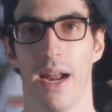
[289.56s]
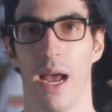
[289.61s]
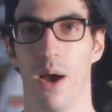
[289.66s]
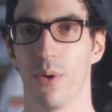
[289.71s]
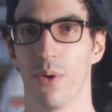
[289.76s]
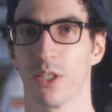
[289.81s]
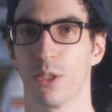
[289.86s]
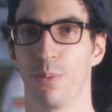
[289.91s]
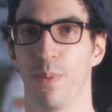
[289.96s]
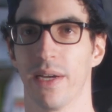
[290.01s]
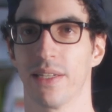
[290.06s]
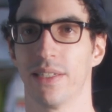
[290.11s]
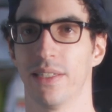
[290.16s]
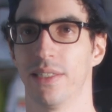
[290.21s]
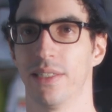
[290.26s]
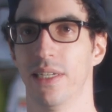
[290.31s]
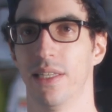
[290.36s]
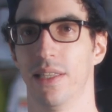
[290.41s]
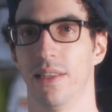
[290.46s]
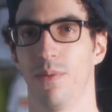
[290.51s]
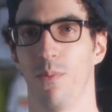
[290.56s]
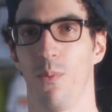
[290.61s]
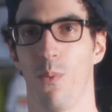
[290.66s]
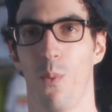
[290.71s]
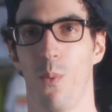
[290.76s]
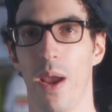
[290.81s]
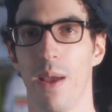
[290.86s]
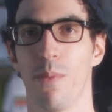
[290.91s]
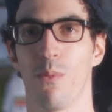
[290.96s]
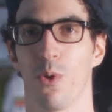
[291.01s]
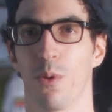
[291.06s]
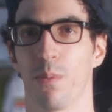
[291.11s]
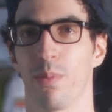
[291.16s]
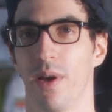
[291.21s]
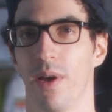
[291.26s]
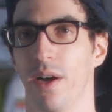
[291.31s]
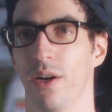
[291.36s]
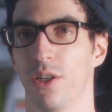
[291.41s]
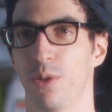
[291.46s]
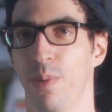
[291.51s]
I would expect to see way more
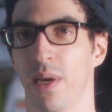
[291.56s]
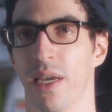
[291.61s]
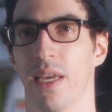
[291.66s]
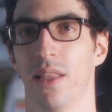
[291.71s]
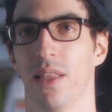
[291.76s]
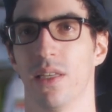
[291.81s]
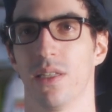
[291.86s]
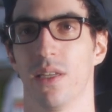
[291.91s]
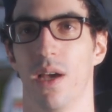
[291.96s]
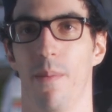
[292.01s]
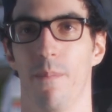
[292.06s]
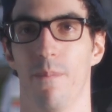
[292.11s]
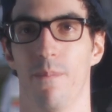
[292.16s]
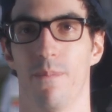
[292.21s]
players picking these up.